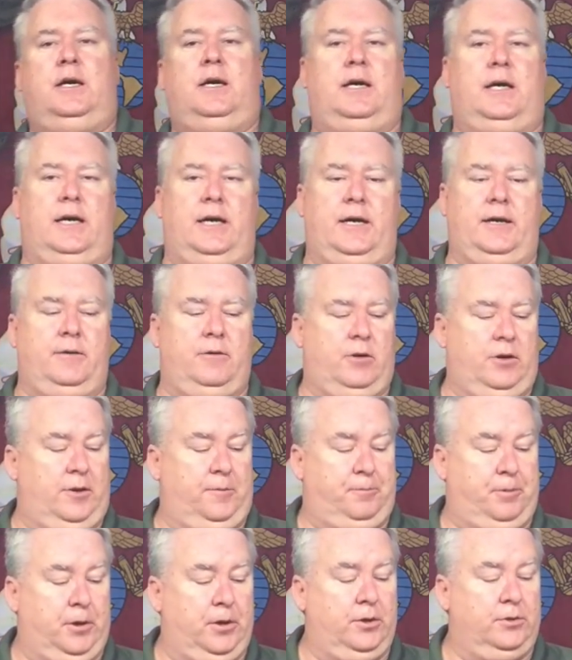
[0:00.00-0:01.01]
Or the
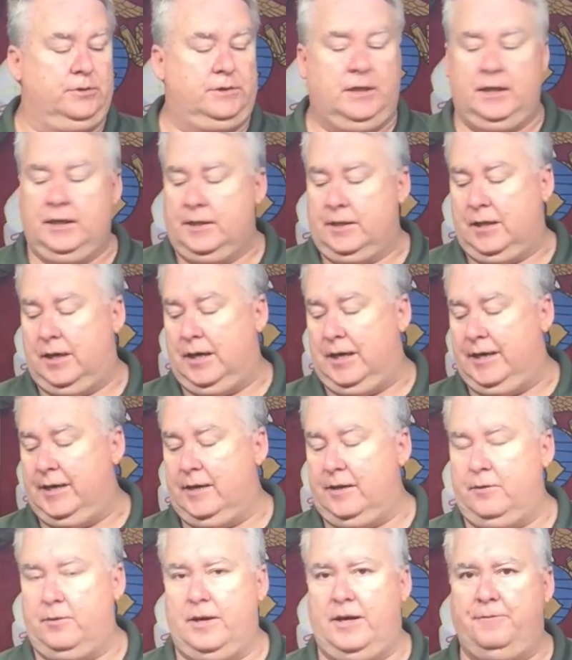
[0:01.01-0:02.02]
pros. Con
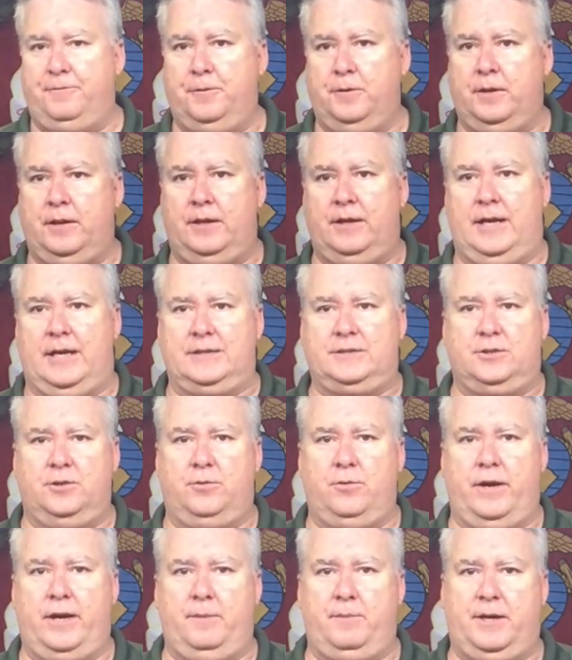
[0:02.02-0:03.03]
on the rifle, not so
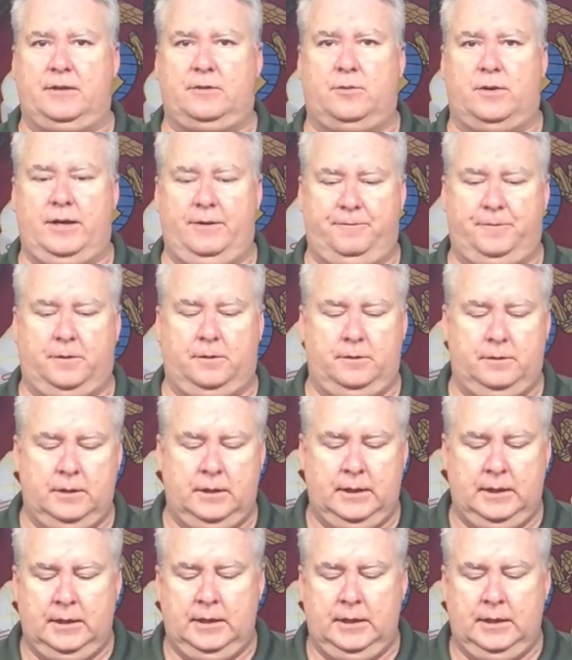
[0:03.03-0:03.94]
great about the rifle.